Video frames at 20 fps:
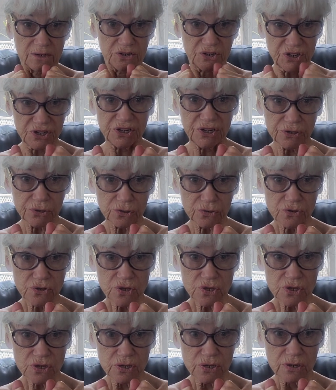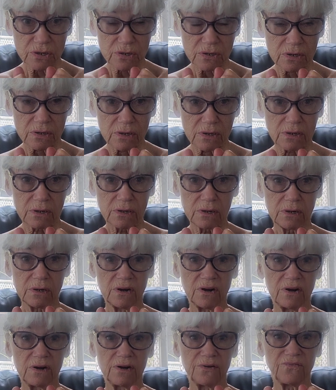shields
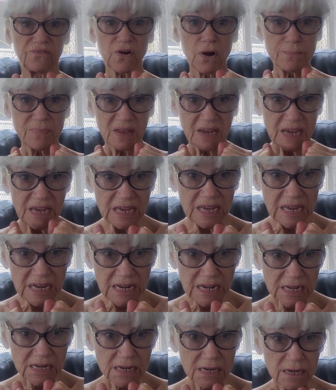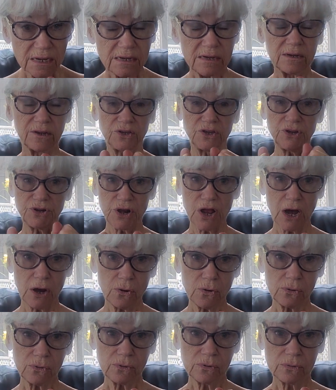from the heat, you
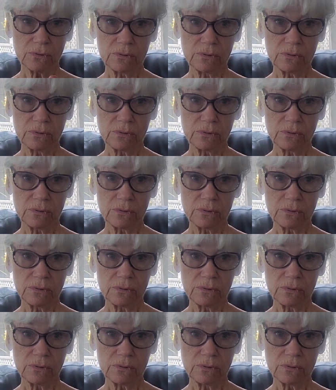know,